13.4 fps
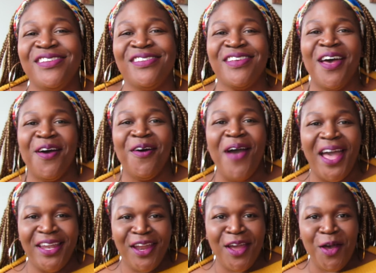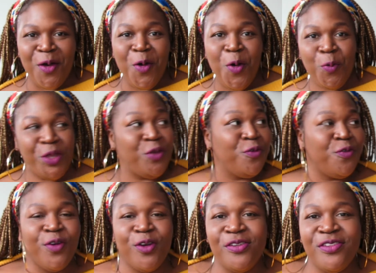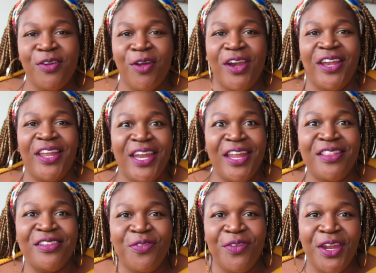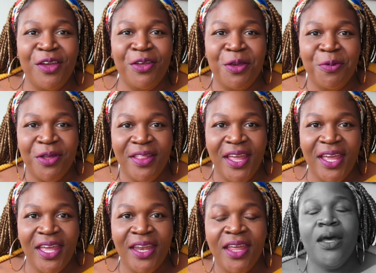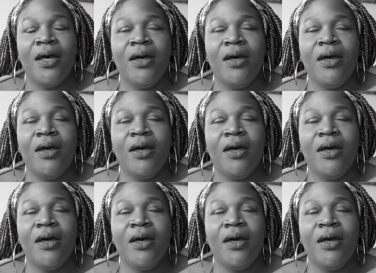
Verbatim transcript: So I know when you first started looking at this video, you were thinking,